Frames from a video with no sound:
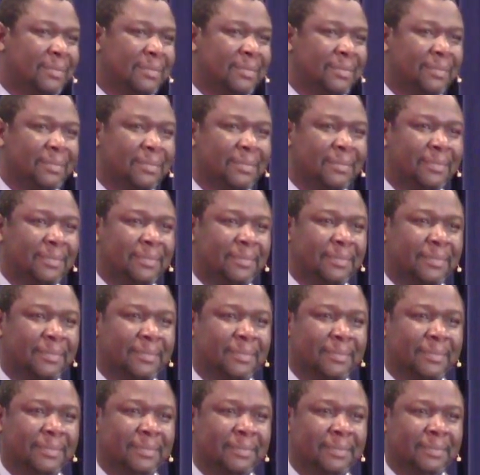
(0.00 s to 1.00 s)

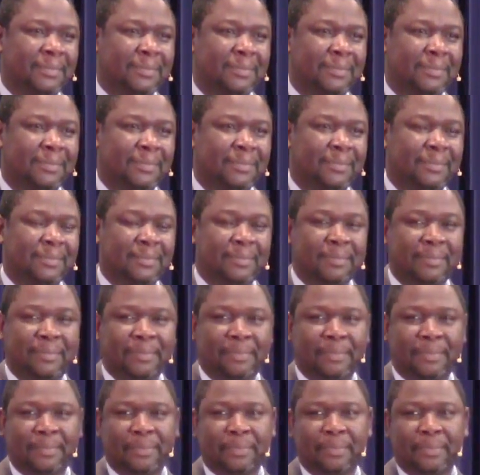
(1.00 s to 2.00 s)

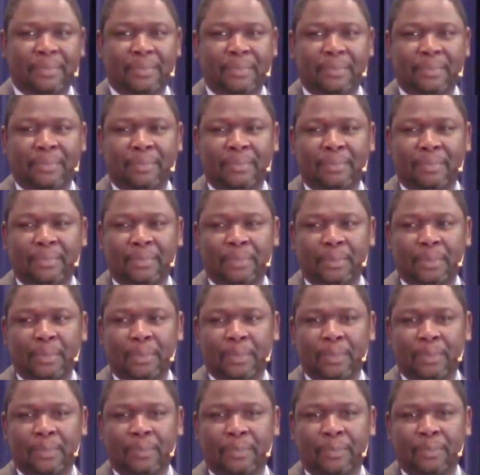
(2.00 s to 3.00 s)

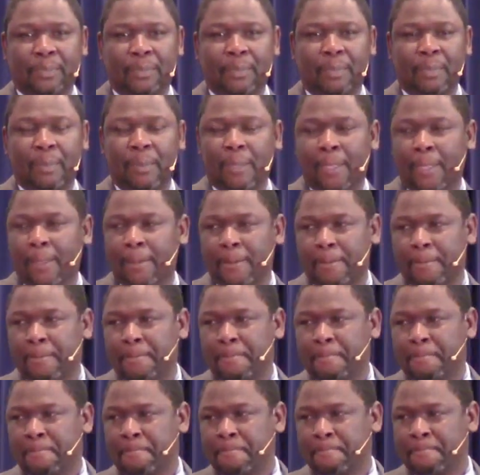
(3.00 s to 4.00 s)

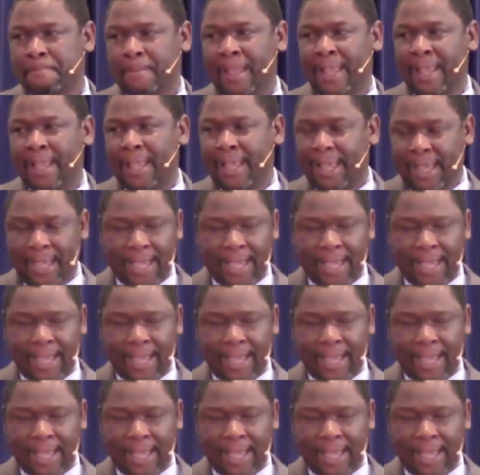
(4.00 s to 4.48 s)
Nothing is said.